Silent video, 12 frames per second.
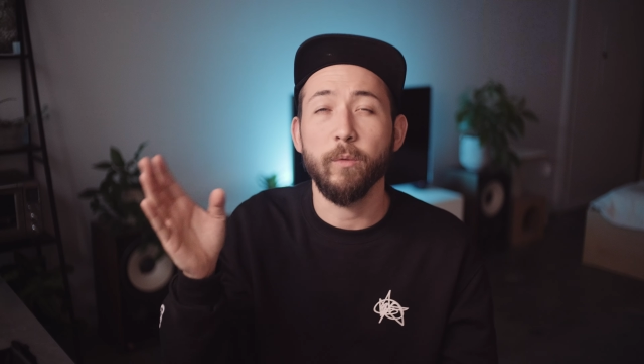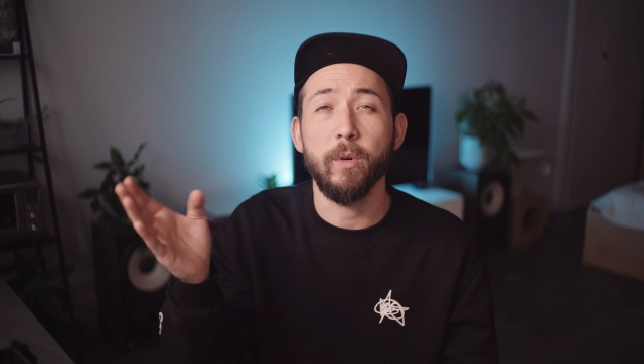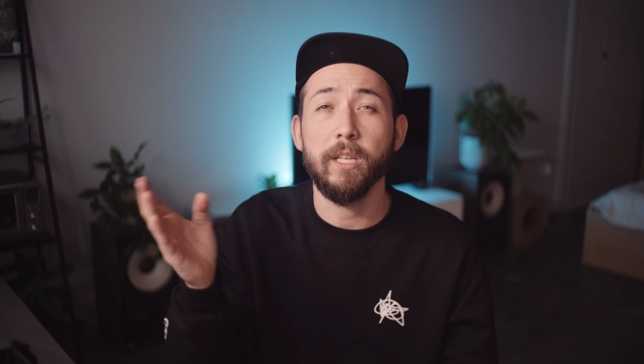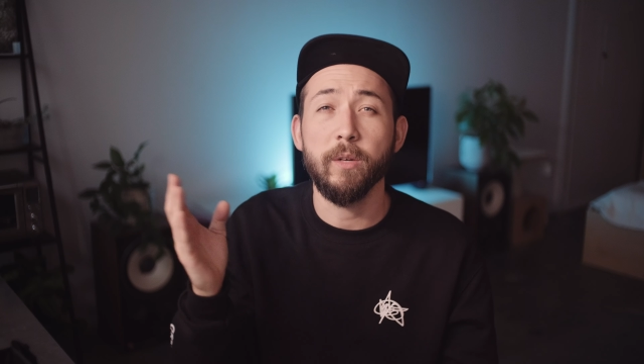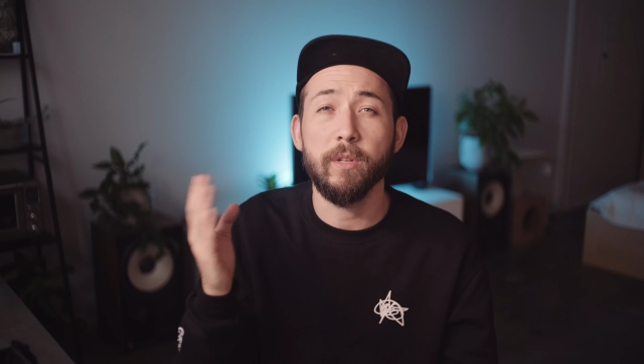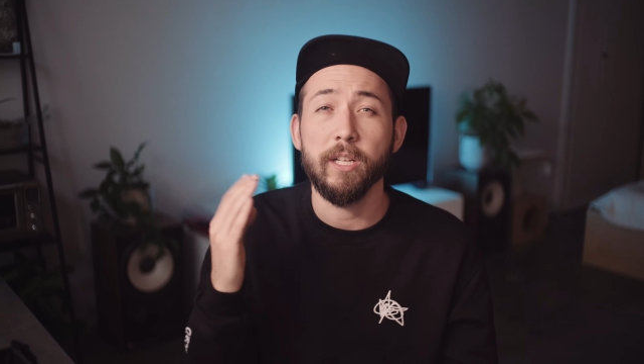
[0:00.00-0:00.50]

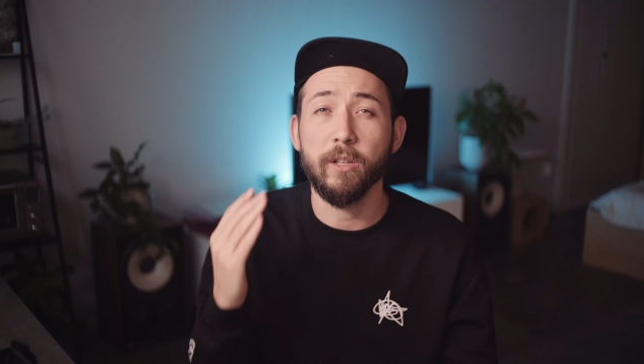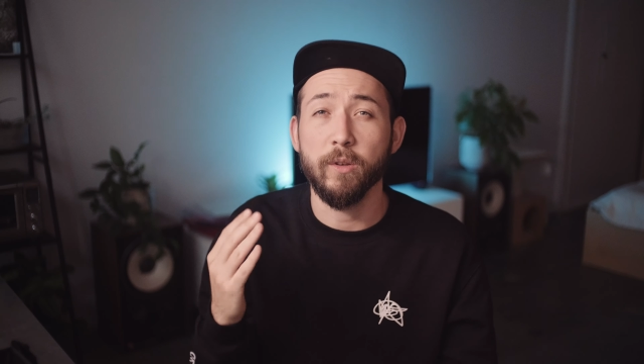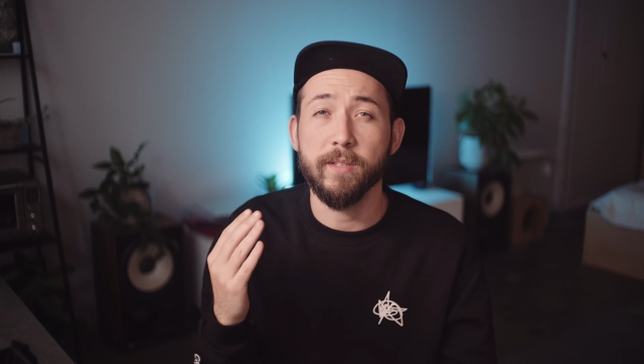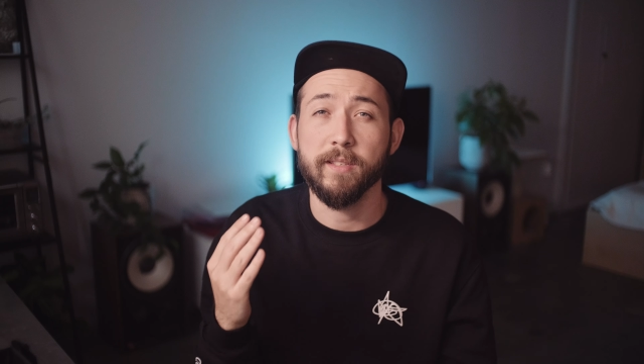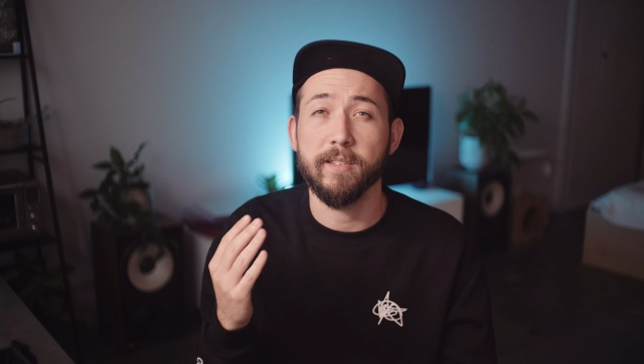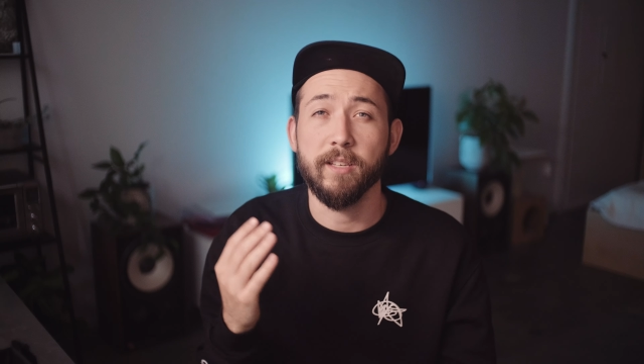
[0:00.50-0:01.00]
really really
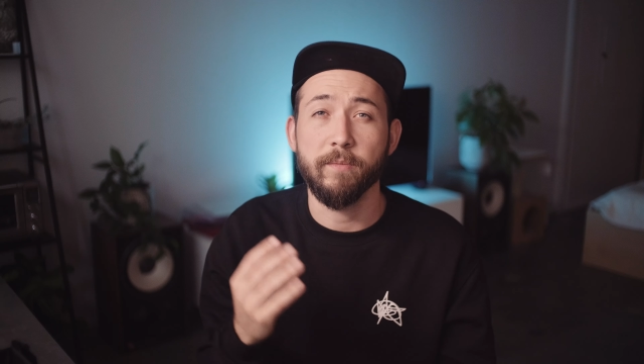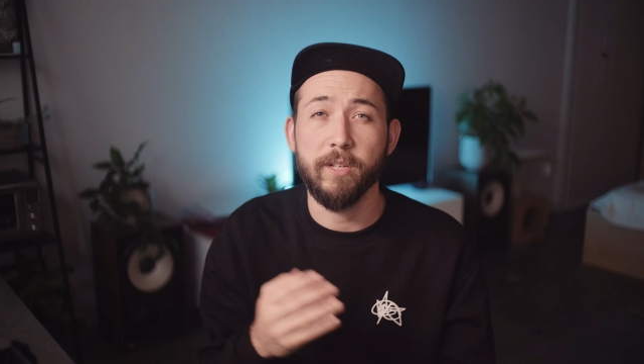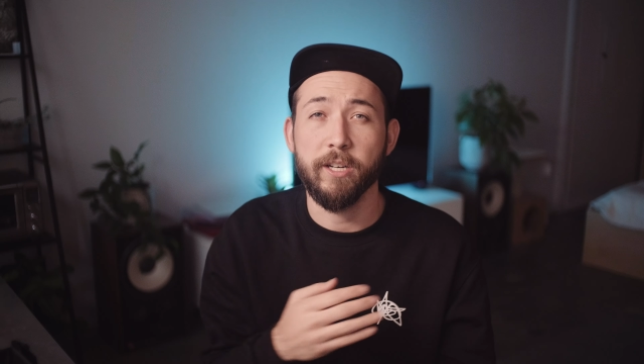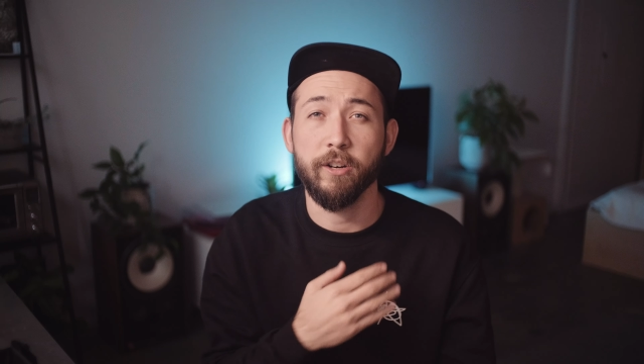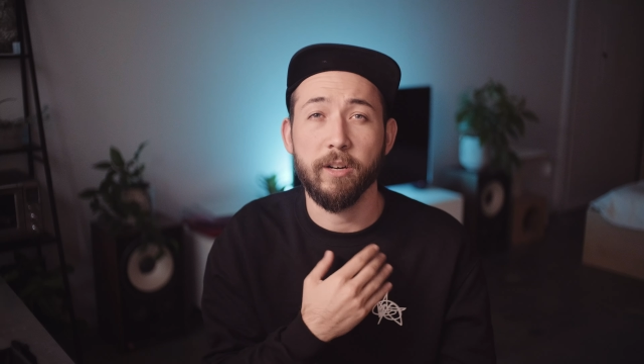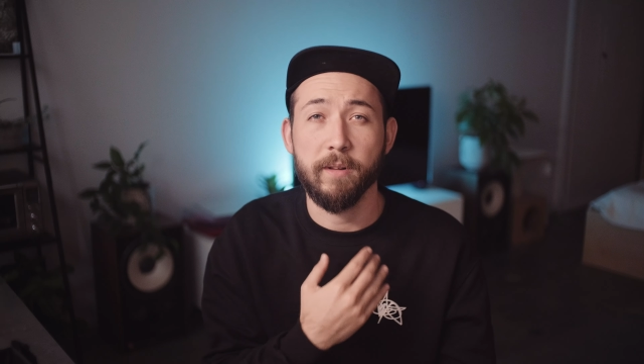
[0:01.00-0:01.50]
close to the
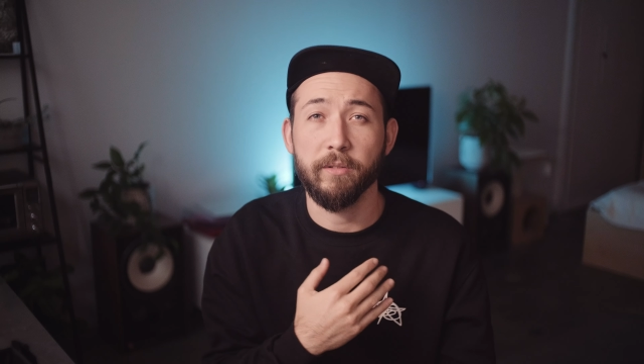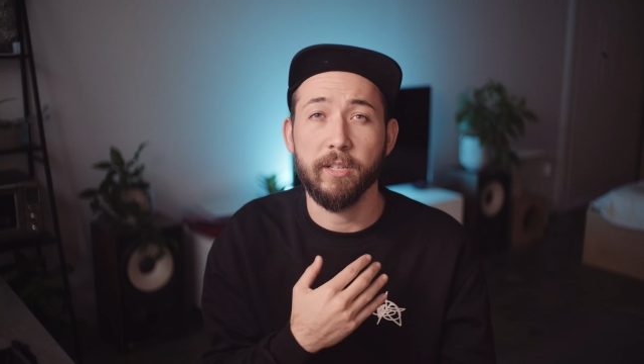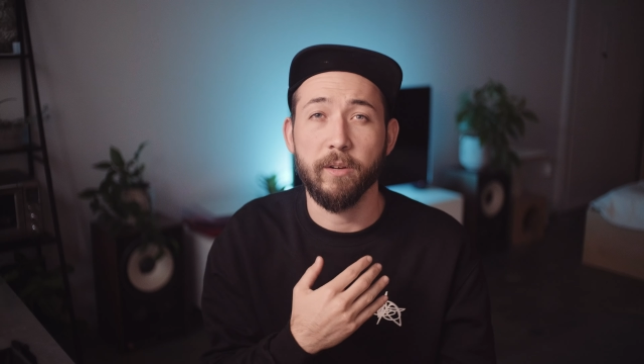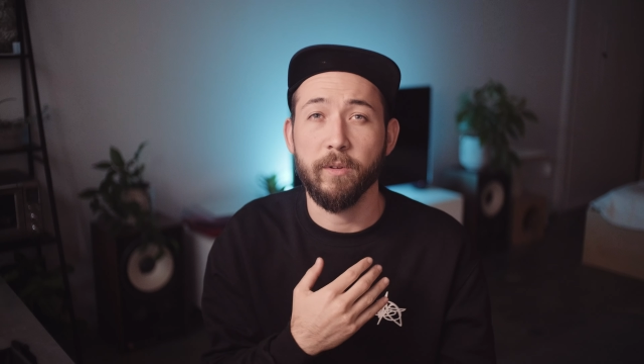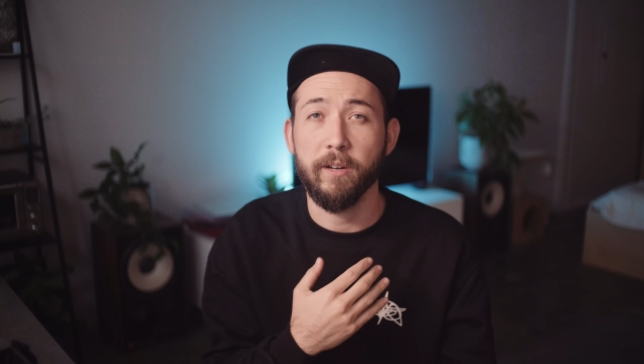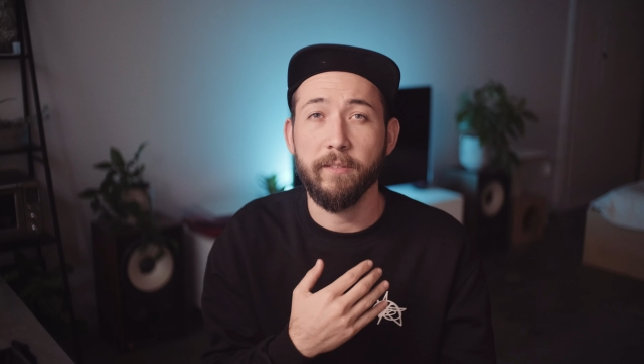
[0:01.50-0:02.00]
subject, you're gonna be able to
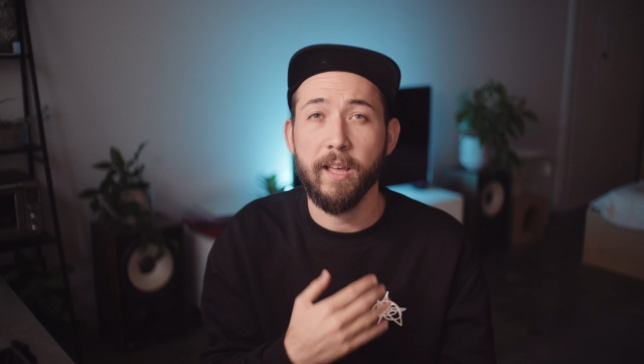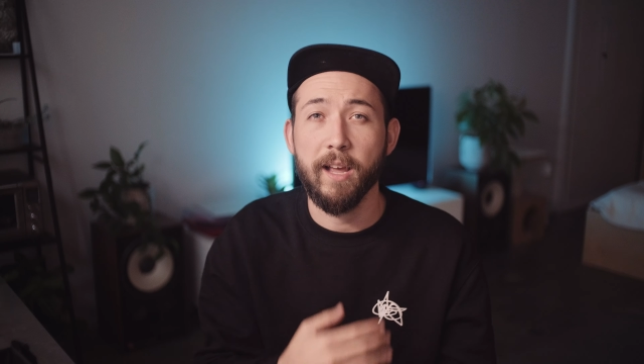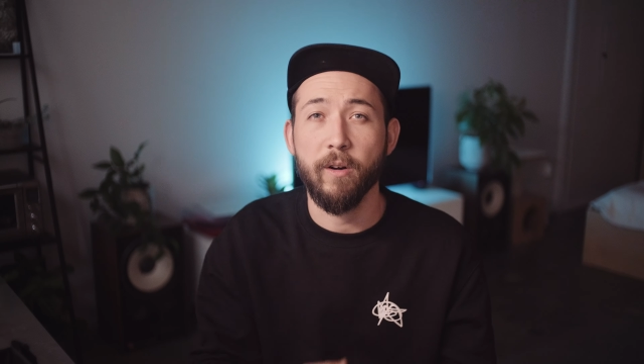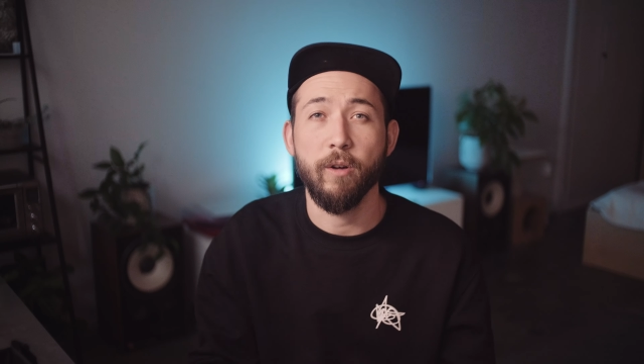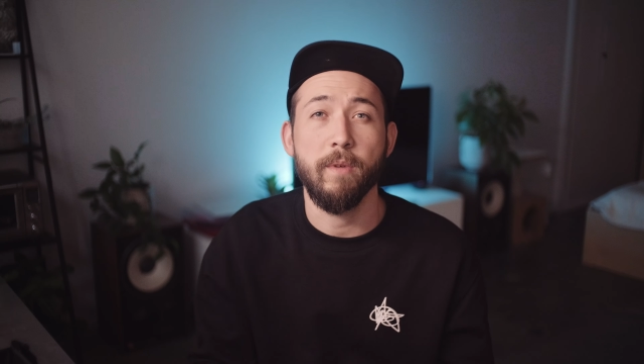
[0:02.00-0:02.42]
get rid of that.